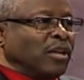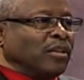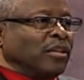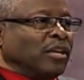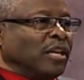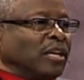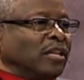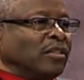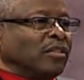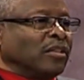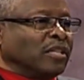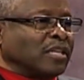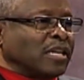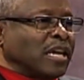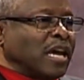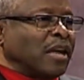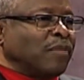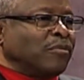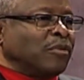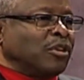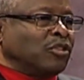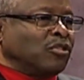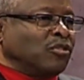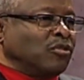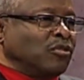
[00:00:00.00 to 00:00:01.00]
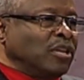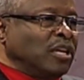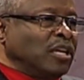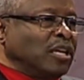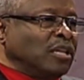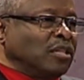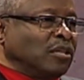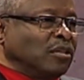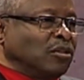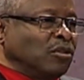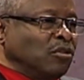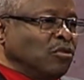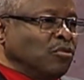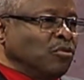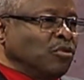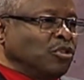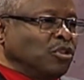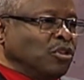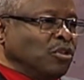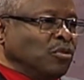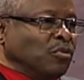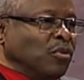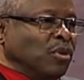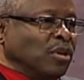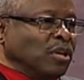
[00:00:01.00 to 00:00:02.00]
to get the time that you need to do what
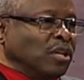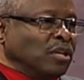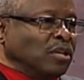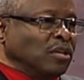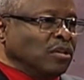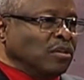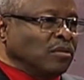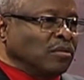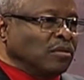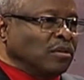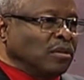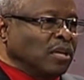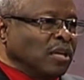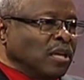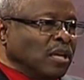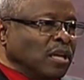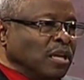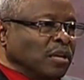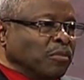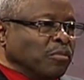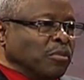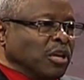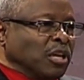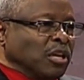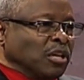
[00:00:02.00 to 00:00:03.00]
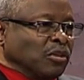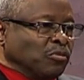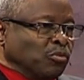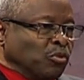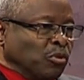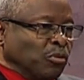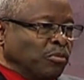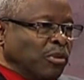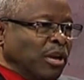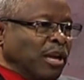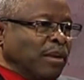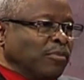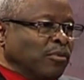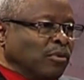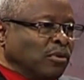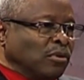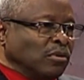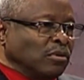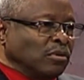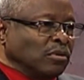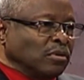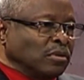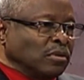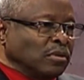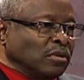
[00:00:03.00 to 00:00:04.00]
you want to do. Because when people
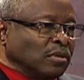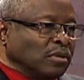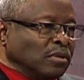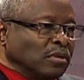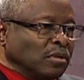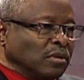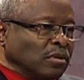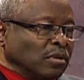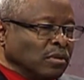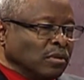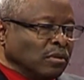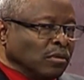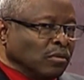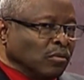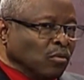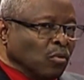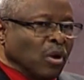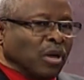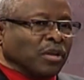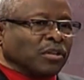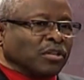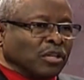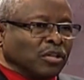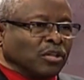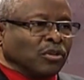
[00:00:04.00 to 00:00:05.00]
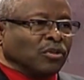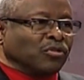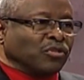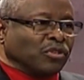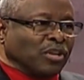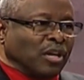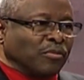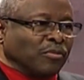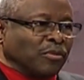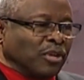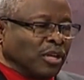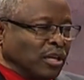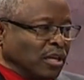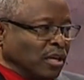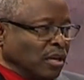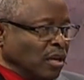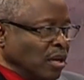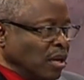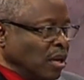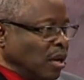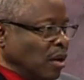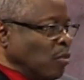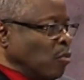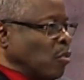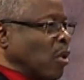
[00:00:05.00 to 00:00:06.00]
want to do something,
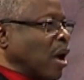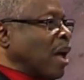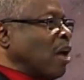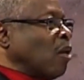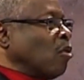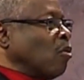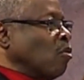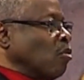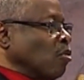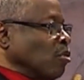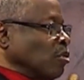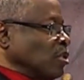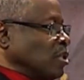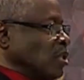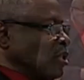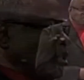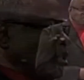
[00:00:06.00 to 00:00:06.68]
wild horses